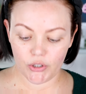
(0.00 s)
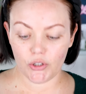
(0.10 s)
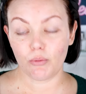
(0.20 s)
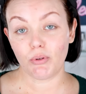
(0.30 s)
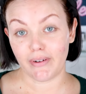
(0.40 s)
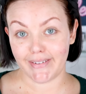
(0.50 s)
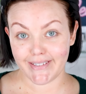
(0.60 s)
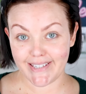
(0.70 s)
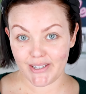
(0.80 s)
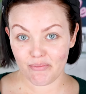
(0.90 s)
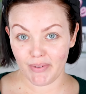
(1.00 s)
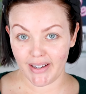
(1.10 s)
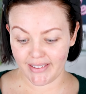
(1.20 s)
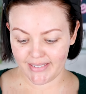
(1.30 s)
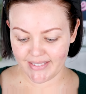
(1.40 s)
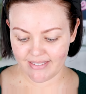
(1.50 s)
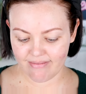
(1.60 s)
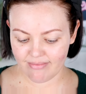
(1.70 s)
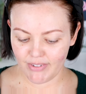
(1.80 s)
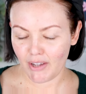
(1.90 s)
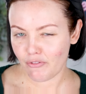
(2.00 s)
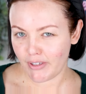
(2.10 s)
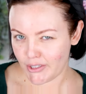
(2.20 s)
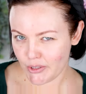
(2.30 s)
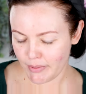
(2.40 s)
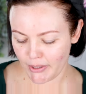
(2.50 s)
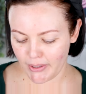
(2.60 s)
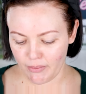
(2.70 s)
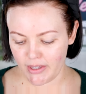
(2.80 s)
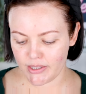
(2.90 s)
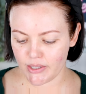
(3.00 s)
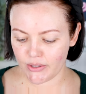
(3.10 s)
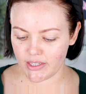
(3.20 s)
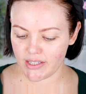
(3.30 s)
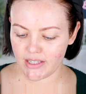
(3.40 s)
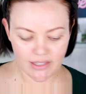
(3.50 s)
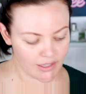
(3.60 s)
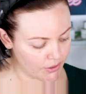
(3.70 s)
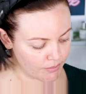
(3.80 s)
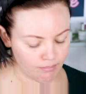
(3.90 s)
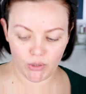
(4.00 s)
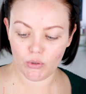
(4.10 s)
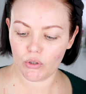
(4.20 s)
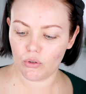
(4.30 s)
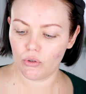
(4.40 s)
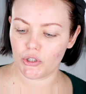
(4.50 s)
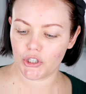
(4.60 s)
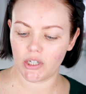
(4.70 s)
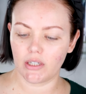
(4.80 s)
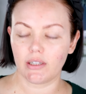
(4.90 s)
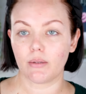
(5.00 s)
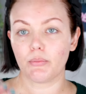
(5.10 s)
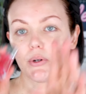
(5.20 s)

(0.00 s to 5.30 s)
new products in, but I figured you'd be okay with it. So this is the Milk Kush lip